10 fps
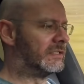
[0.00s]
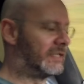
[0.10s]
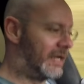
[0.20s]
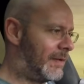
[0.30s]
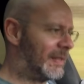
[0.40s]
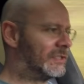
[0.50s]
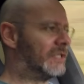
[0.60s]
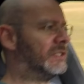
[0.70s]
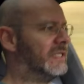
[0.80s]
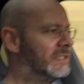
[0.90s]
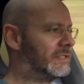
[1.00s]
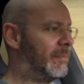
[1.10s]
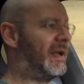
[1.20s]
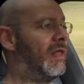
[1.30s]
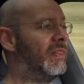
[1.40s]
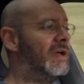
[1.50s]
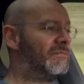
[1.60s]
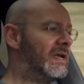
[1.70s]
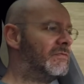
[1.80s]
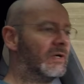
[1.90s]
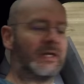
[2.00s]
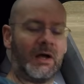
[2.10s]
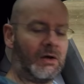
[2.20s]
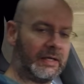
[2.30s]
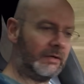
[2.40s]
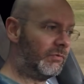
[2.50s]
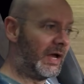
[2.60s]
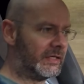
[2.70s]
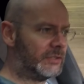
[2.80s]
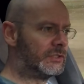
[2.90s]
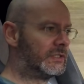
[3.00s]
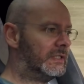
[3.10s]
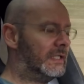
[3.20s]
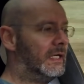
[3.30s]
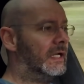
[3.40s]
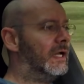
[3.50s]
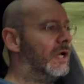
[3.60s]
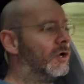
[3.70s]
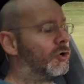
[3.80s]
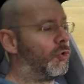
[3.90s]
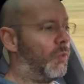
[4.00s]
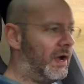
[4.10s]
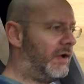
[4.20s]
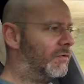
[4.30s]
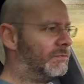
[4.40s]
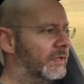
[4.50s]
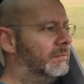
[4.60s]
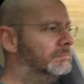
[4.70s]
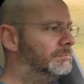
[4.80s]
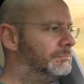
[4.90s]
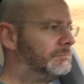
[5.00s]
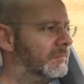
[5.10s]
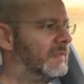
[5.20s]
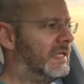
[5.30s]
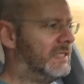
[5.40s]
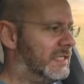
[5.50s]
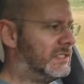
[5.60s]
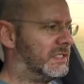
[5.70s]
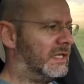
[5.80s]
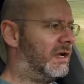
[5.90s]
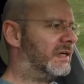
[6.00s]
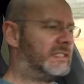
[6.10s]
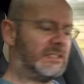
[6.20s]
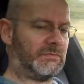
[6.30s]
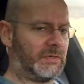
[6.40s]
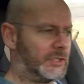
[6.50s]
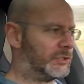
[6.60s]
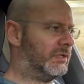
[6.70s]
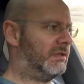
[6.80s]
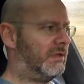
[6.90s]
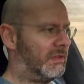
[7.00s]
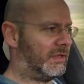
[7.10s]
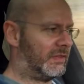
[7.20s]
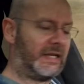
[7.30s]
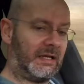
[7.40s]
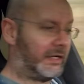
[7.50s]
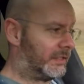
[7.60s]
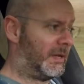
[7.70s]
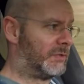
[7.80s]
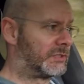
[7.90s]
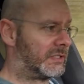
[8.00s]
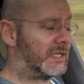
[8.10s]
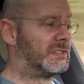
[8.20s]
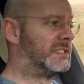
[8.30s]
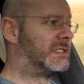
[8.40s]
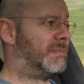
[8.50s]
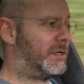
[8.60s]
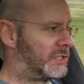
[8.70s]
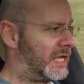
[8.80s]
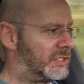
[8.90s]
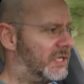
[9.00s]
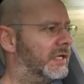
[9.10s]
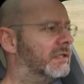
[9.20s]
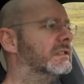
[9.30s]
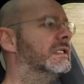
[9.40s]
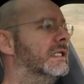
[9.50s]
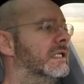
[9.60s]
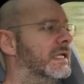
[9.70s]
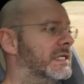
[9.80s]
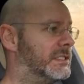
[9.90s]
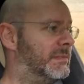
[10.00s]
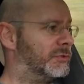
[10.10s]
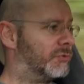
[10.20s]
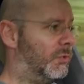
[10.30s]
and dynamics engineers about their favourite car in a range, quite often it is the lightest version that they like the most, because it's the most agile, it's the most